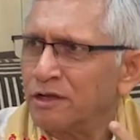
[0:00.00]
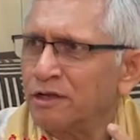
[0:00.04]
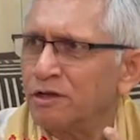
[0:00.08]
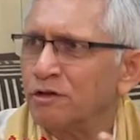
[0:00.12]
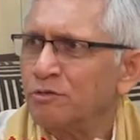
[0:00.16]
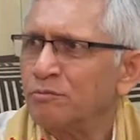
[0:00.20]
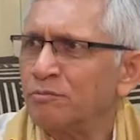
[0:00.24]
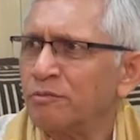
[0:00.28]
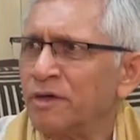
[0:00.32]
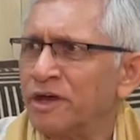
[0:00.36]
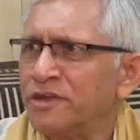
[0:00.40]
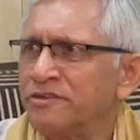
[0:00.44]

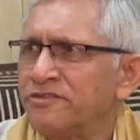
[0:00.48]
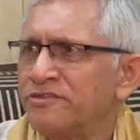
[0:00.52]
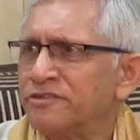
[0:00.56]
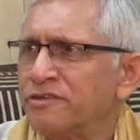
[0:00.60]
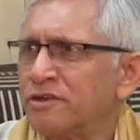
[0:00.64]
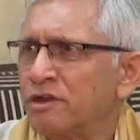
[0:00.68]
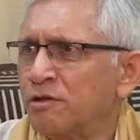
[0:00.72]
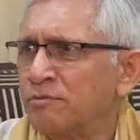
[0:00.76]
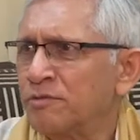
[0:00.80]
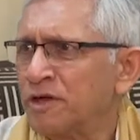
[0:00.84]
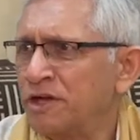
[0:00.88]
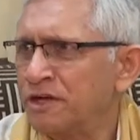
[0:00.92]
my
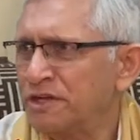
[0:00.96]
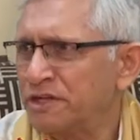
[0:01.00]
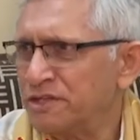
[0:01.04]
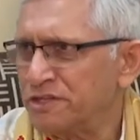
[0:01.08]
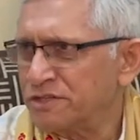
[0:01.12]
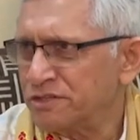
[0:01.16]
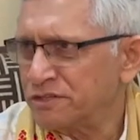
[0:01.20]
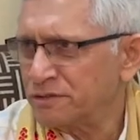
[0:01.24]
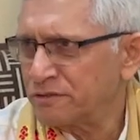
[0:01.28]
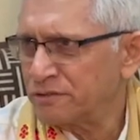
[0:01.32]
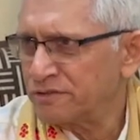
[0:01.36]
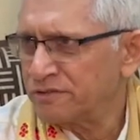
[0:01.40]
stomach
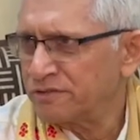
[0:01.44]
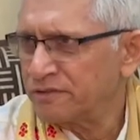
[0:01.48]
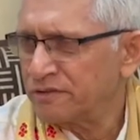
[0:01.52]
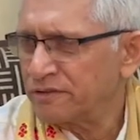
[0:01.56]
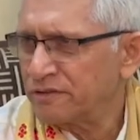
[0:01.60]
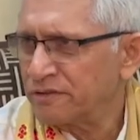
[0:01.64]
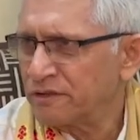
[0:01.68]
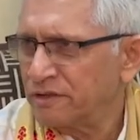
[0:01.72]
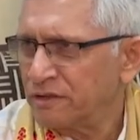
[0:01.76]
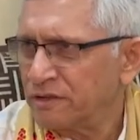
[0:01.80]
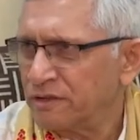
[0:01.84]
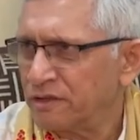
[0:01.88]
issues,
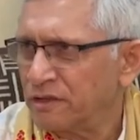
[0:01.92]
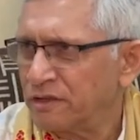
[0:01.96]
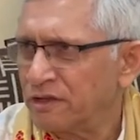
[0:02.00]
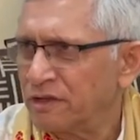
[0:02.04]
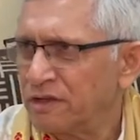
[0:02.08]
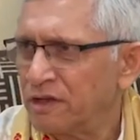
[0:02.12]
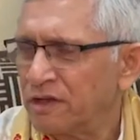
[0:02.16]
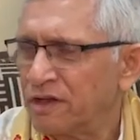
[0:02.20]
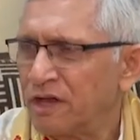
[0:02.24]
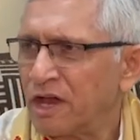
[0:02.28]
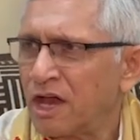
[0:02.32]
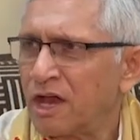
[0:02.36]

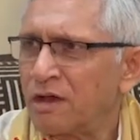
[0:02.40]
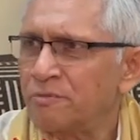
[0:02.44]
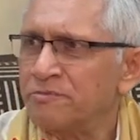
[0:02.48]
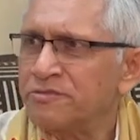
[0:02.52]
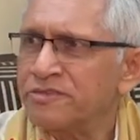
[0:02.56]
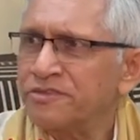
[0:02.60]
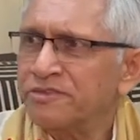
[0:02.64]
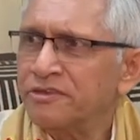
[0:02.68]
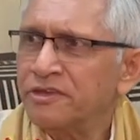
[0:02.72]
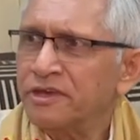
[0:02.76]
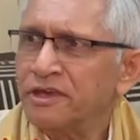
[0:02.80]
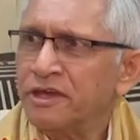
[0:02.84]
I am
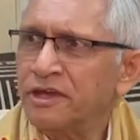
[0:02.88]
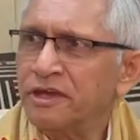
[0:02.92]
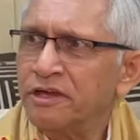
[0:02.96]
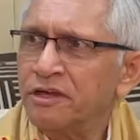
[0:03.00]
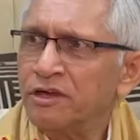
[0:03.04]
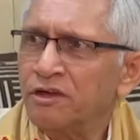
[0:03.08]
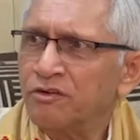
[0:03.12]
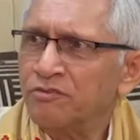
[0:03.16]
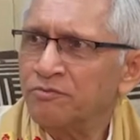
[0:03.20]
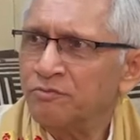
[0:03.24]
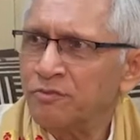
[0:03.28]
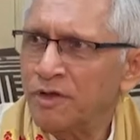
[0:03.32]
scared
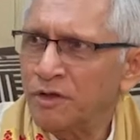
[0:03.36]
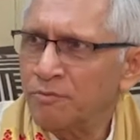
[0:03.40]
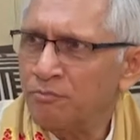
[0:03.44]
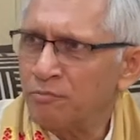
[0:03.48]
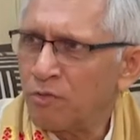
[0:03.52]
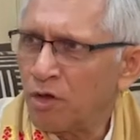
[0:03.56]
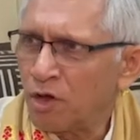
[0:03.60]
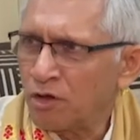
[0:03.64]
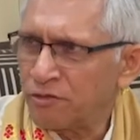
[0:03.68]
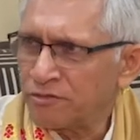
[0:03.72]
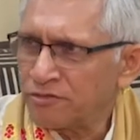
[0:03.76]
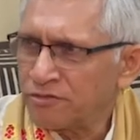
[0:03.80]
of my
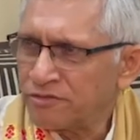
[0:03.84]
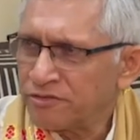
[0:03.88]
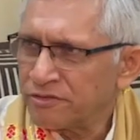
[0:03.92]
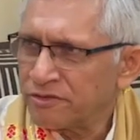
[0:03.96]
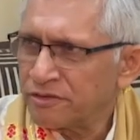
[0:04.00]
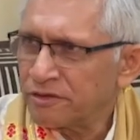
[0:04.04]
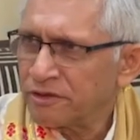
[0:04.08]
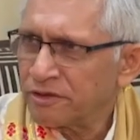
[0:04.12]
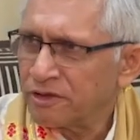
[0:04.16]
boss,